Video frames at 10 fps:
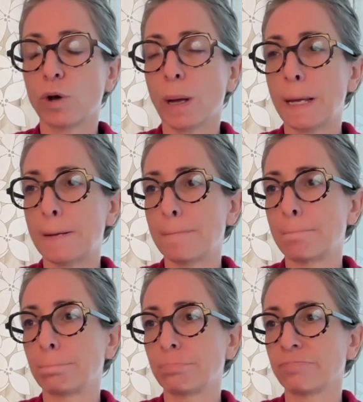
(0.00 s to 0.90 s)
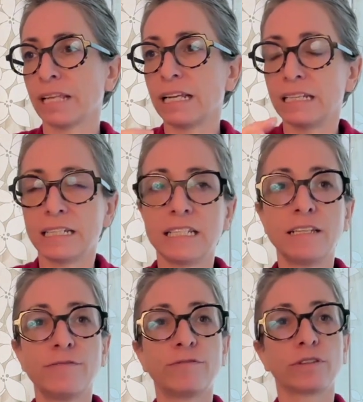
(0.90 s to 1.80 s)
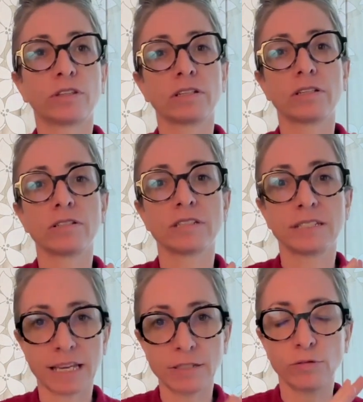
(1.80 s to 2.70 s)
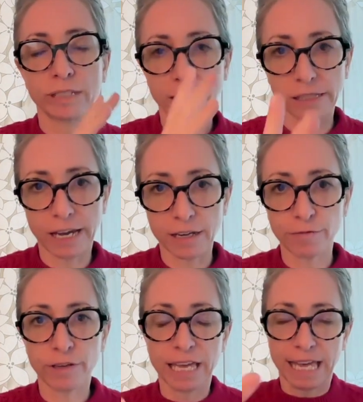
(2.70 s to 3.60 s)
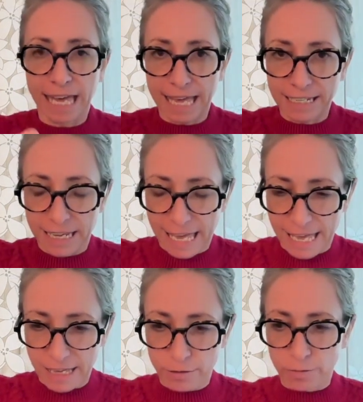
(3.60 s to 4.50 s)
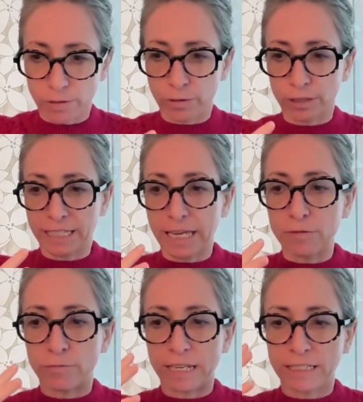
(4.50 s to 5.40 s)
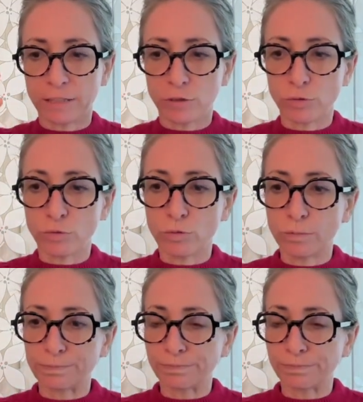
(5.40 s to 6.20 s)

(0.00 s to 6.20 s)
um, leave the day-to-day life and get ready to